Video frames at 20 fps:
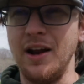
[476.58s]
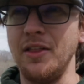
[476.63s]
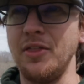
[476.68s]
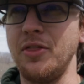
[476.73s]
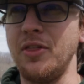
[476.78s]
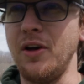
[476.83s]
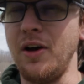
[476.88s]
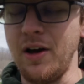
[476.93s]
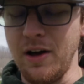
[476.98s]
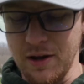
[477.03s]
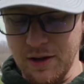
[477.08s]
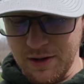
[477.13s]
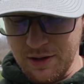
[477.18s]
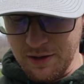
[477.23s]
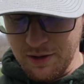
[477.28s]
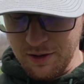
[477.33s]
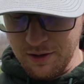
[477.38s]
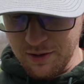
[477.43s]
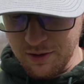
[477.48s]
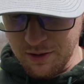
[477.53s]
thought,
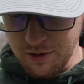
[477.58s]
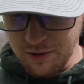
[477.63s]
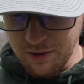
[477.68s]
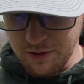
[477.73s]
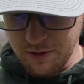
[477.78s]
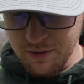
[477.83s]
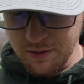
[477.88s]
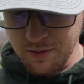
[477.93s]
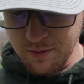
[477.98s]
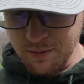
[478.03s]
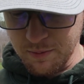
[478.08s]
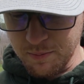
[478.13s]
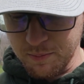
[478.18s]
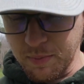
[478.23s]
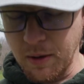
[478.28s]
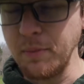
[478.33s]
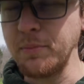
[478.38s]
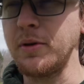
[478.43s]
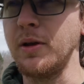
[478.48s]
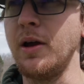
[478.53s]
or
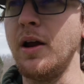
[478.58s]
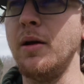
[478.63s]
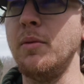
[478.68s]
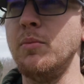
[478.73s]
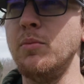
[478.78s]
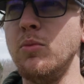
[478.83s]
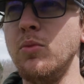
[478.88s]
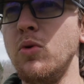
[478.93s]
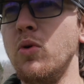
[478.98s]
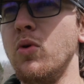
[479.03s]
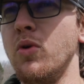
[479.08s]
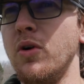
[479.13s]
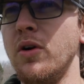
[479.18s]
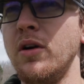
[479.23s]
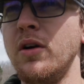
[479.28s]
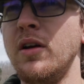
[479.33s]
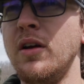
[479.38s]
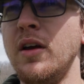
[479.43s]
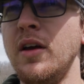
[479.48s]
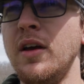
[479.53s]
pumped it up
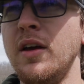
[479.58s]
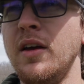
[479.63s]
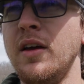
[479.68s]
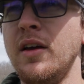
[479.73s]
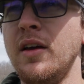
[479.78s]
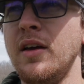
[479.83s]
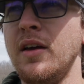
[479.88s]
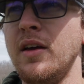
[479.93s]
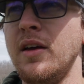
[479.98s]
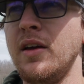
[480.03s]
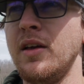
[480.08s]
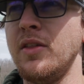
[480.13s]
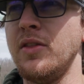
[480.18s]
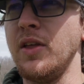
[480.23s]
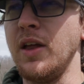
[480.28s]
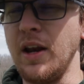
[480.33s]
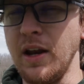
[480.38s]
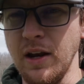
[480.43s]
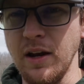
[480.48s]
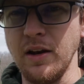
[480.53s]
more
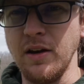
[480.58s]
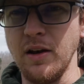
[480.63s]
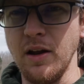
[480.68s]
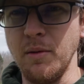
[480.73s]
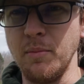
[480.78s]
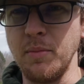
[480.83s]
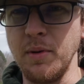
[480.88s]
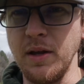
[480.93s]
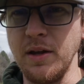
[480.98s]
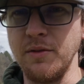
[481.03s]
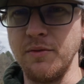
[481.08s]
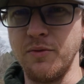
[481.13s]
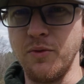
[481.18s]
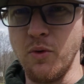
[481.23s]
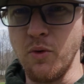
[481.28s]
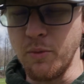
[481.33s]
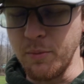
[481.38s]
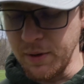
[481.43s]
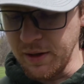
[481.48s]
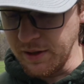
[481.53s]
than it ended up being
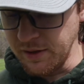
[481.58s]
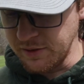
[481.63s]
for me.